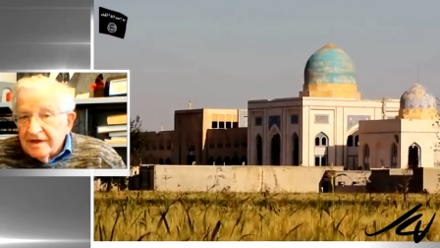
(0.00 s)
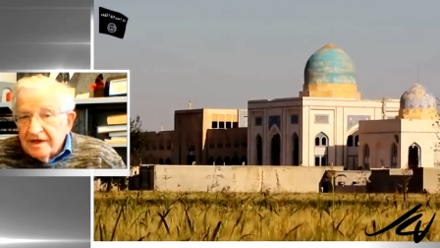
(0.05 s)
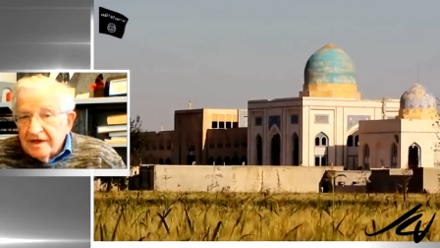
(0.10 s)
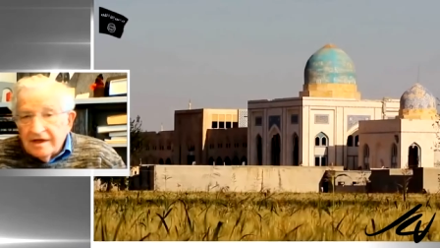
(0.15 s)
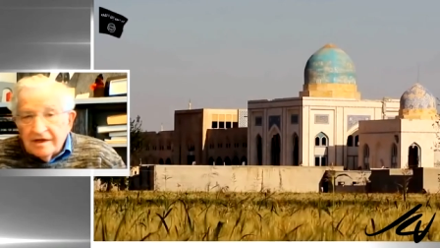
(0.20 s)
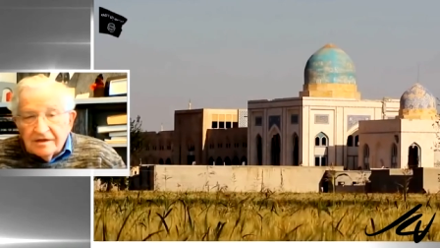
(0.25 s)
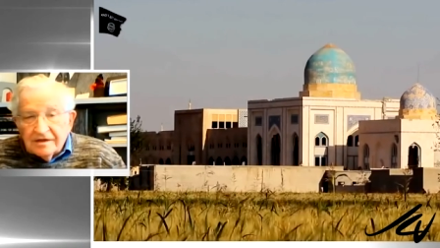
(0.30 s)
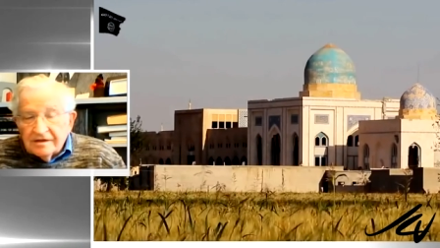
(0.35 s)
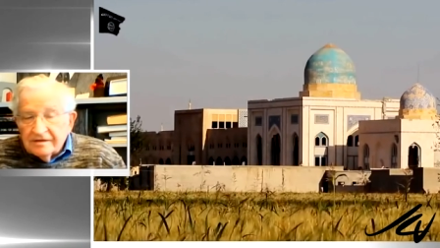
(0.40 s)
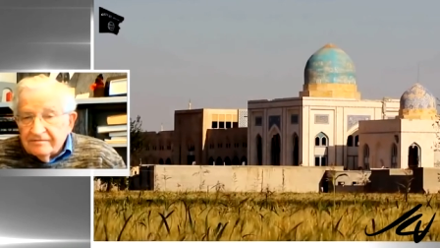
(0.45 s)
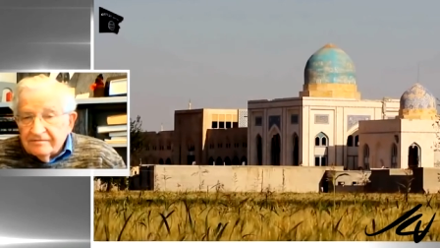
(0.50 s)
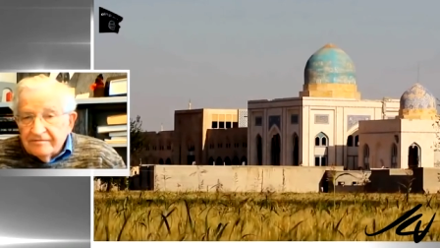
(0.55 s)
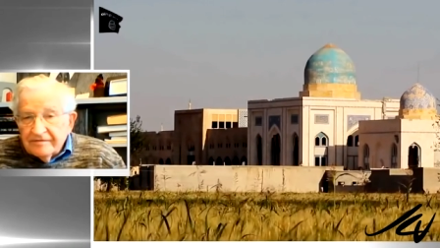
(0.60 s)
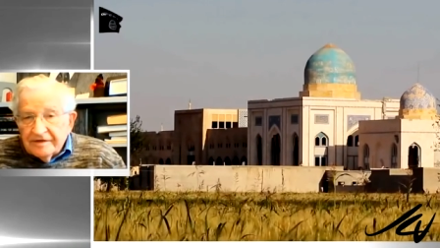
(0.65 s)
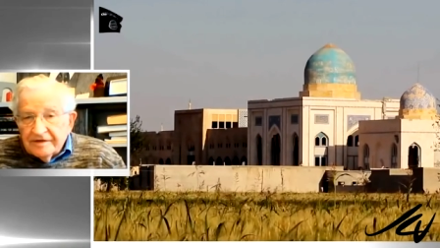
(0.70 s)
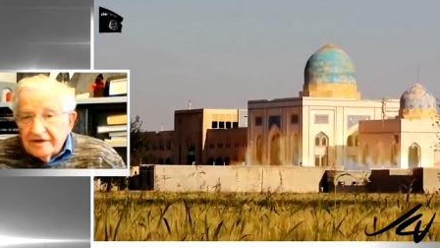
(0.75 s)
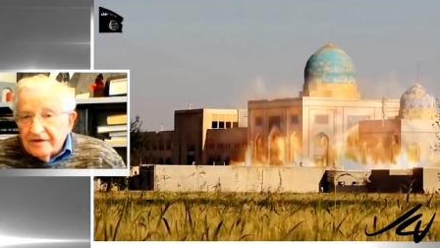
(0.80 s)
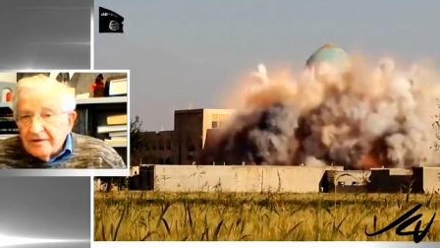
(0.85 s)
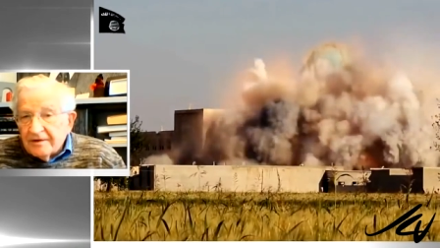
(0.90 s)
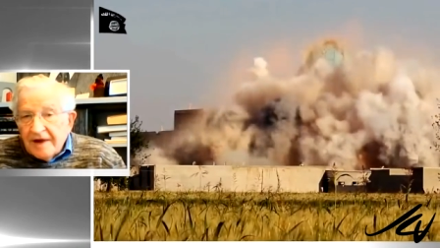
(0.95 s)
hit
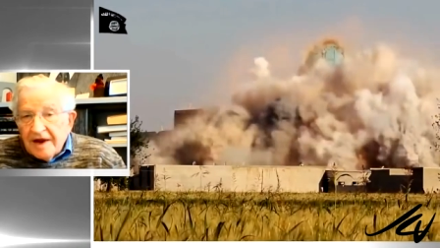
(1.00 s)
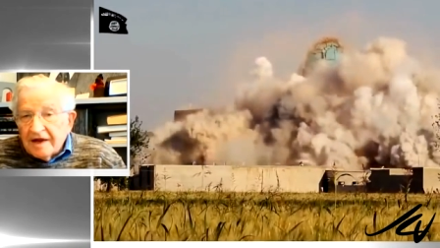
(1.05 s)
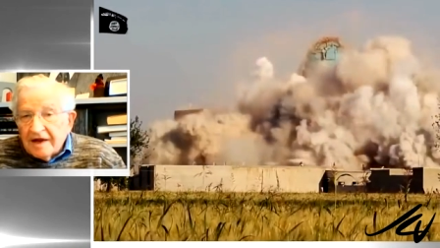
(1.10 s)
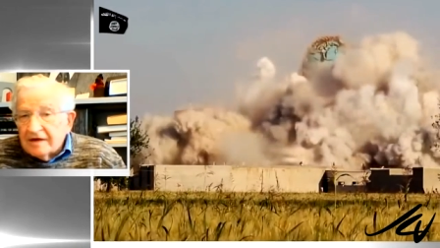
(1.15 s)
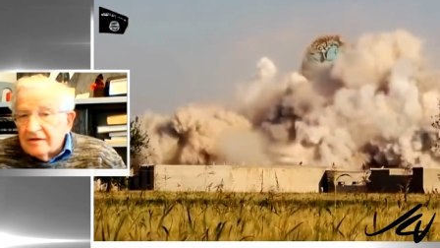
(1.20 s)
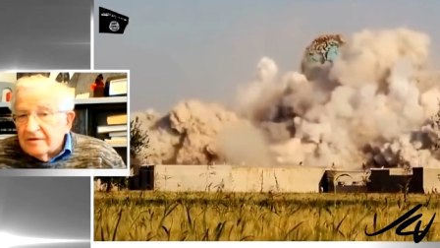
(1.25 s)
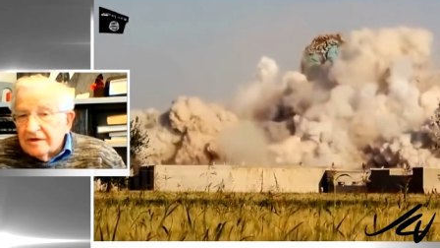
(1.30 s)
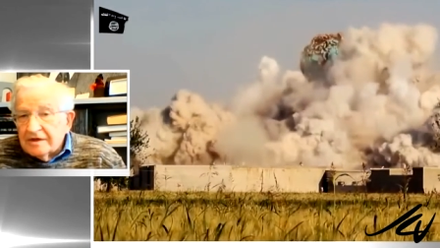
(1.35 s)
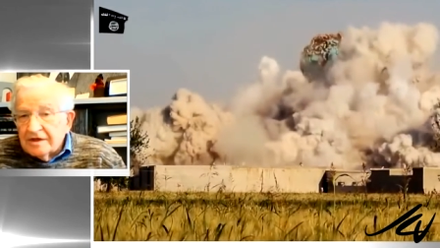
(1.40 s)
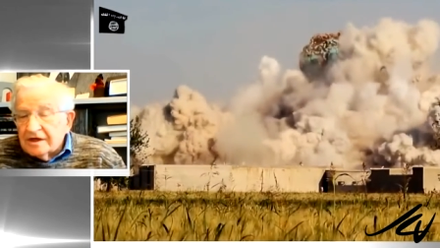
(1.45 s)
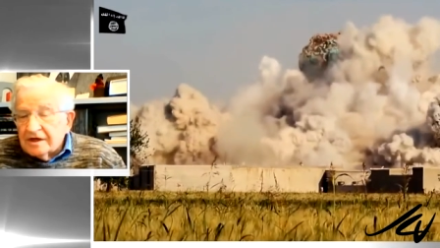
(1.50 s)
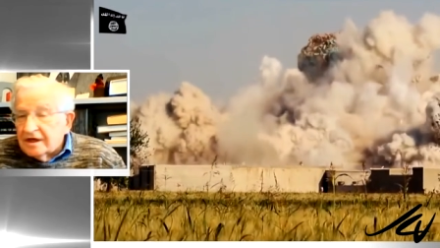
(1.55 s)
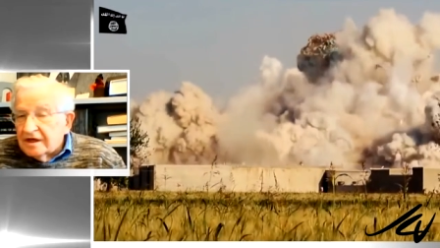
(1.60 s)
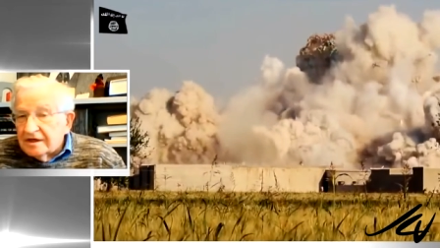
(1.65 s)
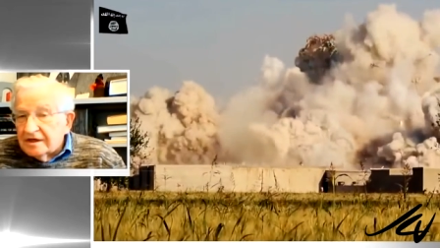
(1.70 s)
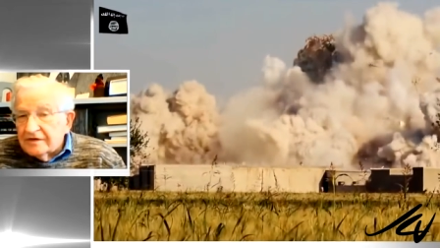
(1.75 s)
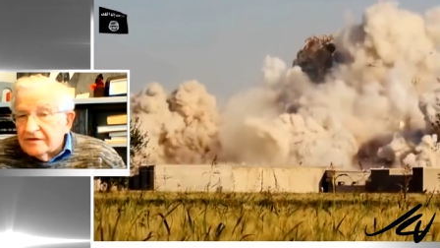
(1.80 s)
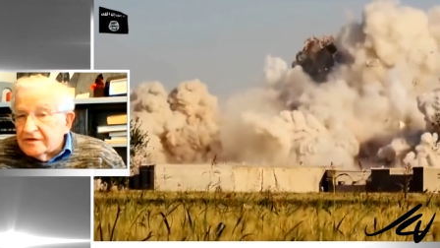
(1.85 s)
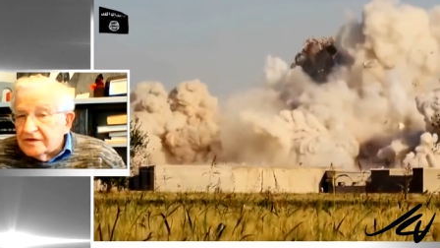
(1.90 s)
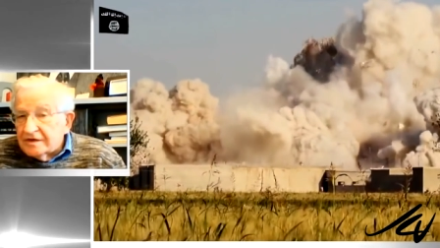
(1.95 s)
Iraq with a
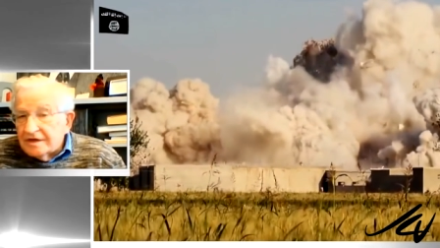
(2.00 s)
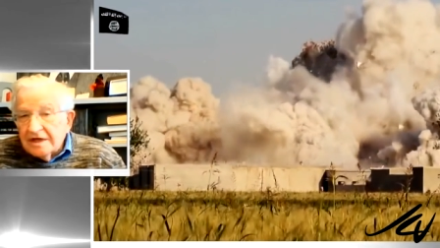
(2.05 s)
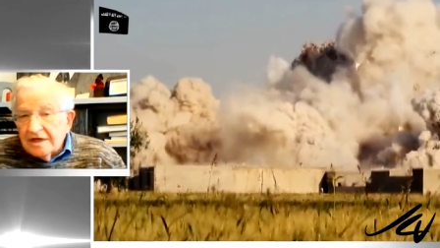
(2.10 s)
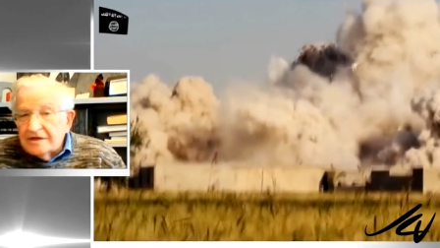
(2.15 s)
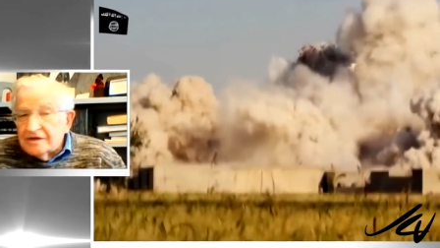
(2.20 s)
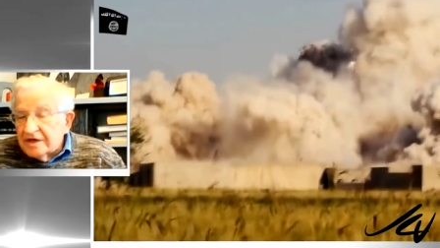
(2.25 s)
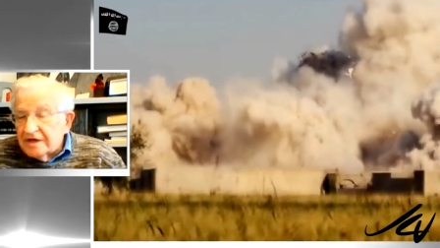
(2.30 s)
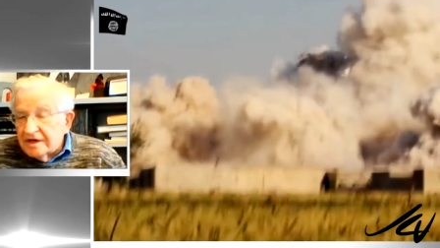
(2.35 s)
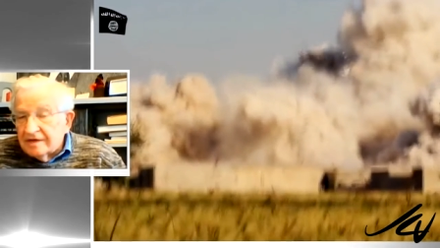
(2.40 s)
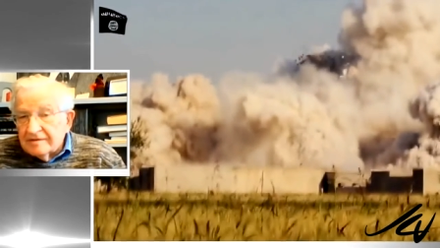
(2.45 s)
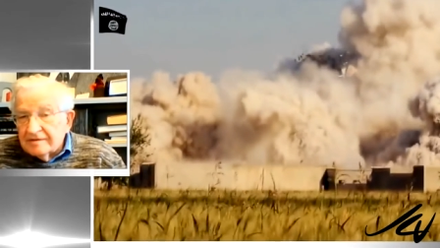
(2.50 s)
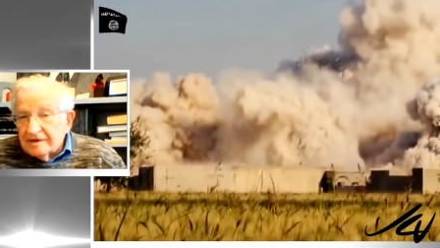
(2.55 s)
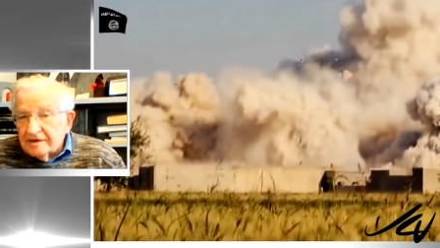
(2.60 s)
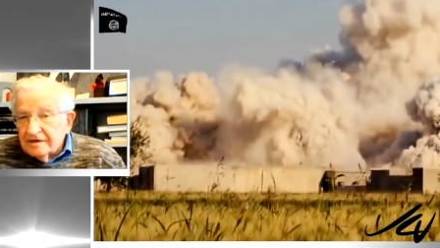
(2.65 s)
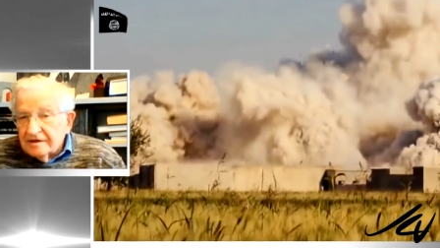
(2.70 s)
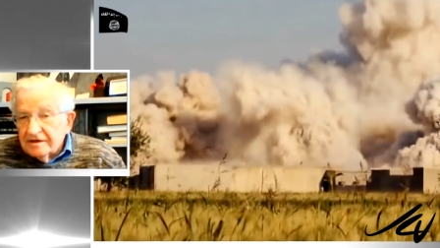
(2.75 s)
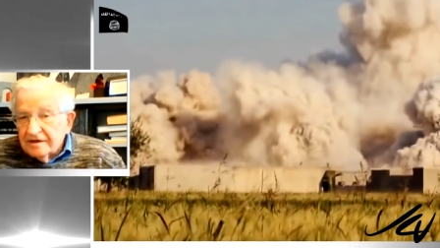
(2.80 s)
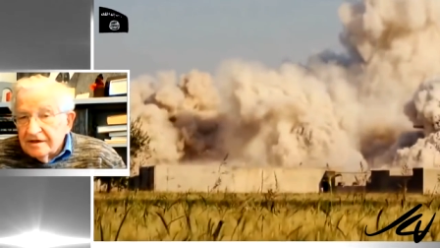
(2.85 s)
kind of sledgehammer.